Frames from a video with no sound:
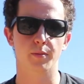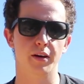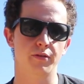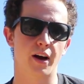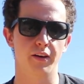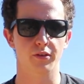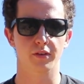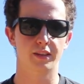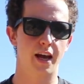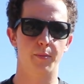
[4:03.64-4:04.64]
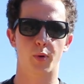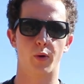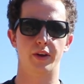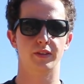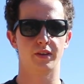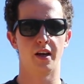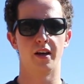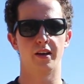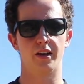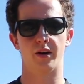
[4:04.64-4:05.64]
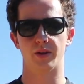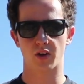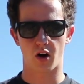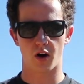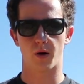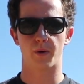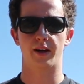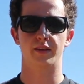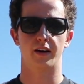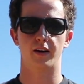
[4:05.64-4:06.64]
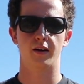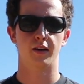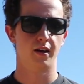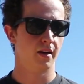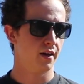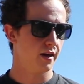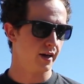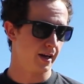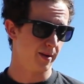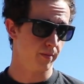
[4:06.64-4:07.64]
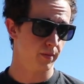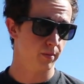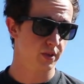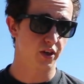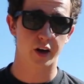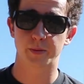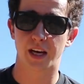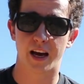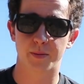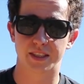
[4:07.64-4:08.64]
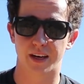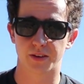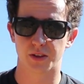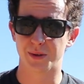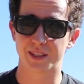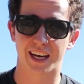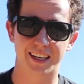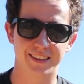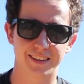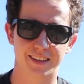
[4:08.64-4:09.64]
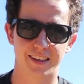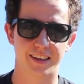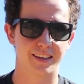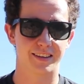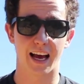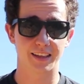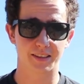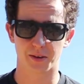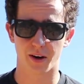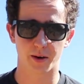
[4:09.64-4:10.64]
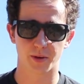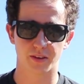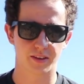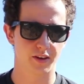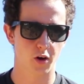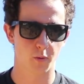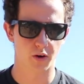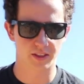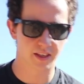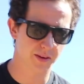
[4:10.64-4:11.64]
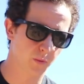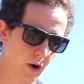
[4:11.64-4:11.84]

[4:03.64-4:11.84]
by 5 or 10 points. You know, it's all right there. Startup time is down to 2 seconds. That's incredible. No more sitting